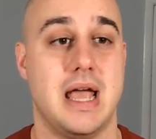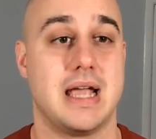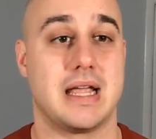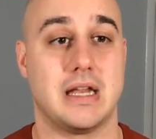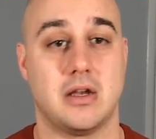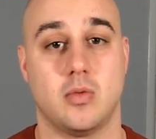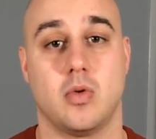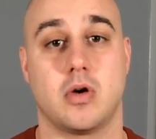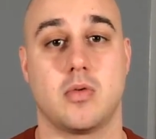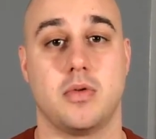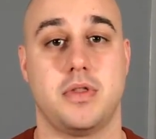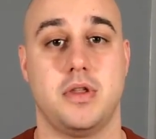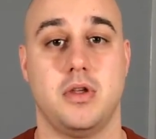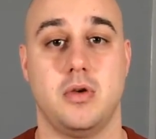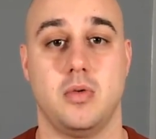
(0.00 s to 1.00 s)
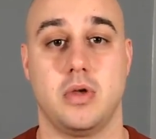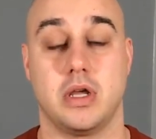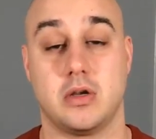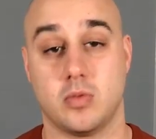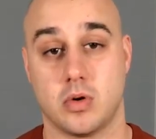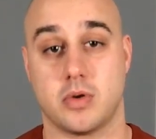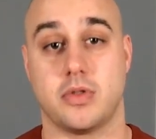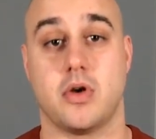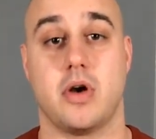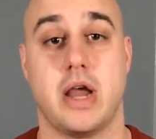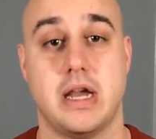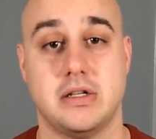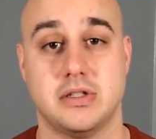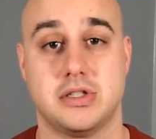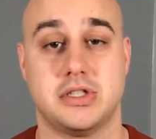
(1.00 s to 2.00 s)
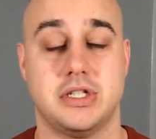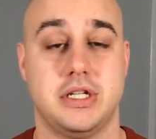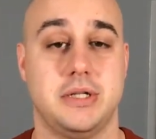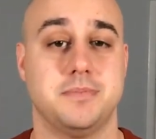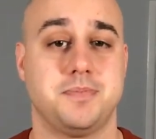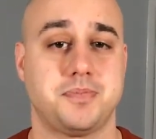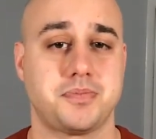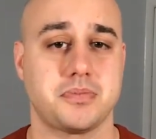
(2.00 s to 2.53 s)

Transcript: get to work with you. You get to work with our agency.